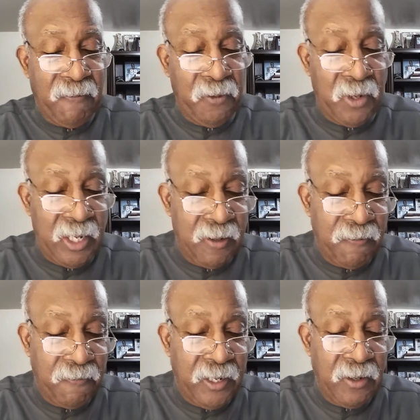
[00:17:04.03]
thy
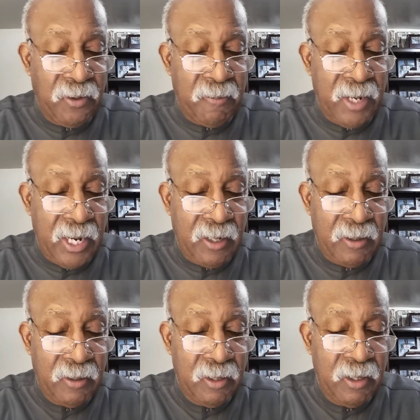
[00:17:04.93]
forehead. Fear them
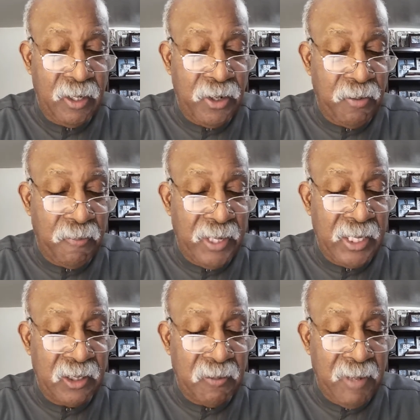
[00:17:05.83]
not, neither
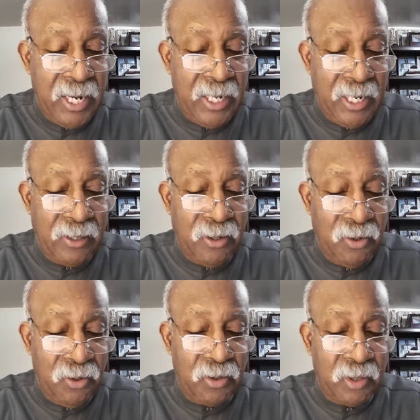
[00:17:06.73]
be dismayed at
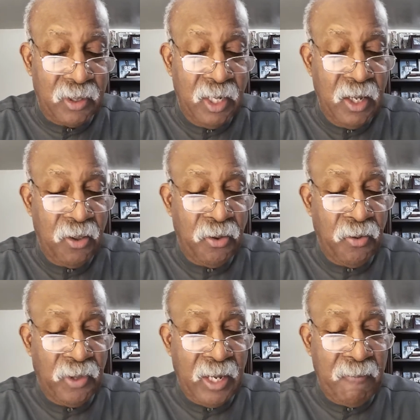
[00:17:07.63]
their looks,
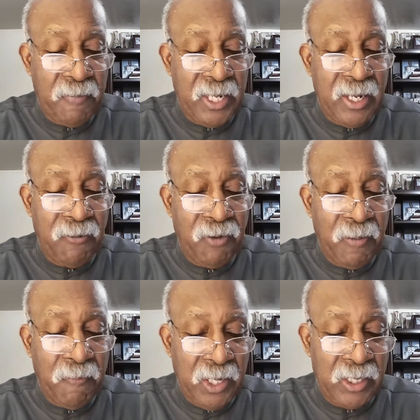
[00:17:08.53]
though they be a
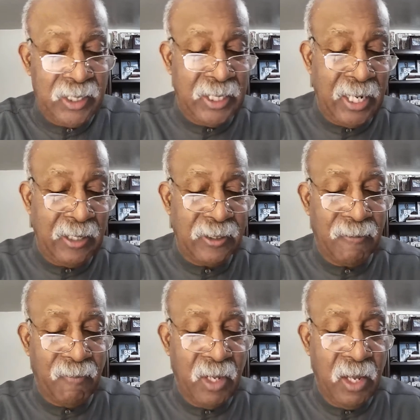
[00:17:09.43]
rebellious
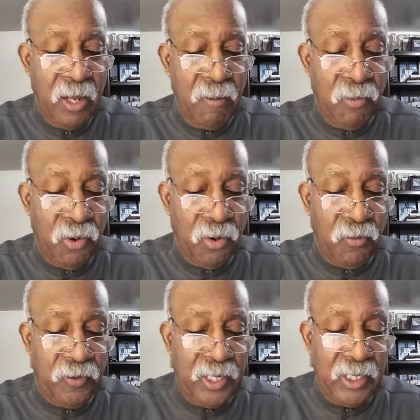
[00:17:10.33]
house.
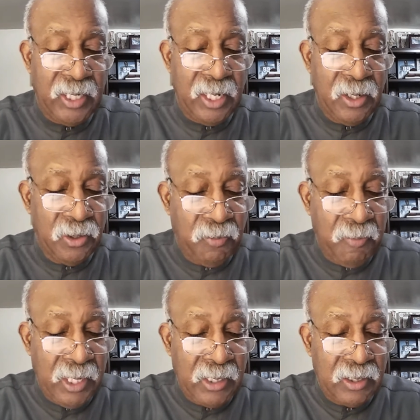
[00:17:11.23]
Moreover, he said
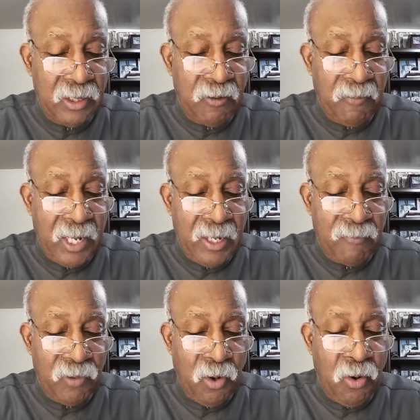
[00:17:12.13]
unto me, Son of
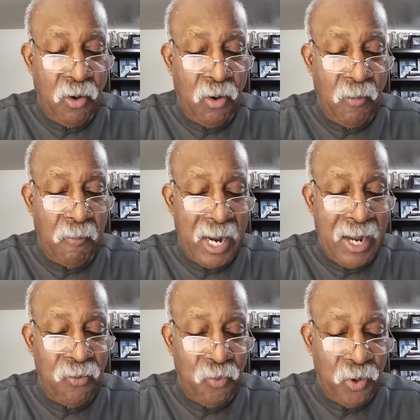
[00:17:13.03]
man, all
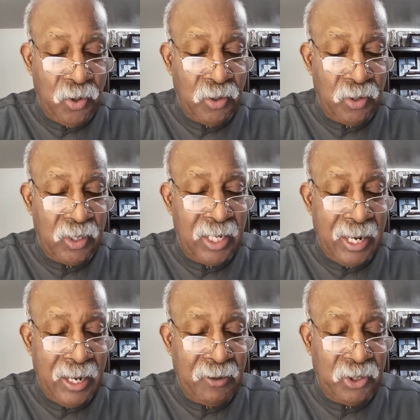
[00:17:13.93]
my words
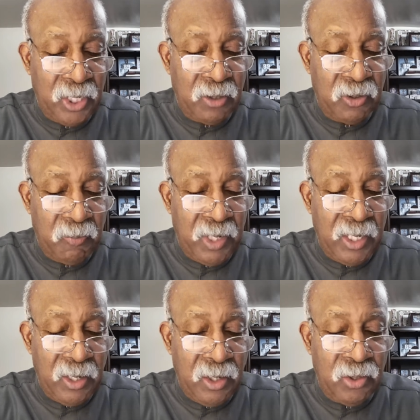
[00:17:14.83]
that I shall
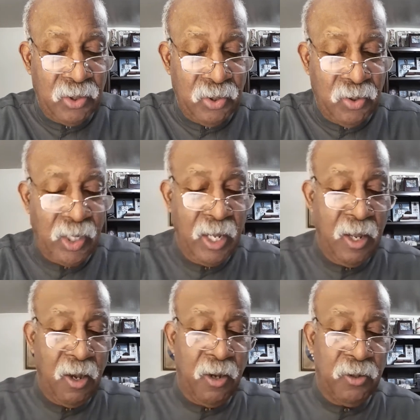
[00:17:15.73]
speak unto
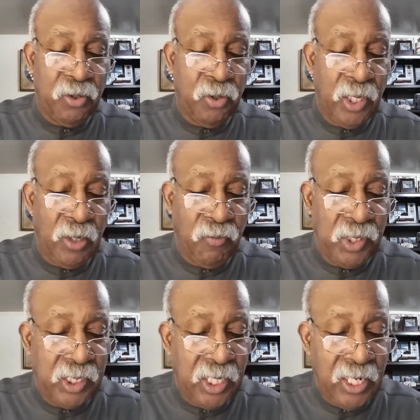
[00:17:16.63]
unto thee,
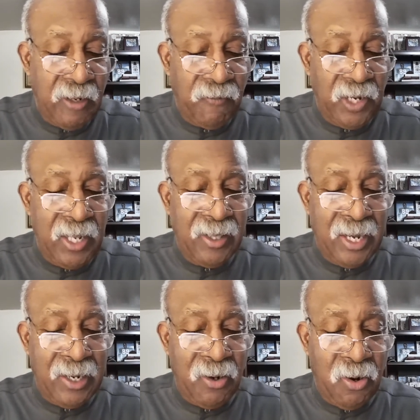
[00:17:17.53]
receive
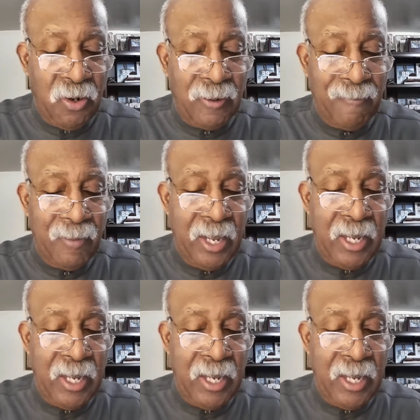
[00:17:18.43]
in thine heart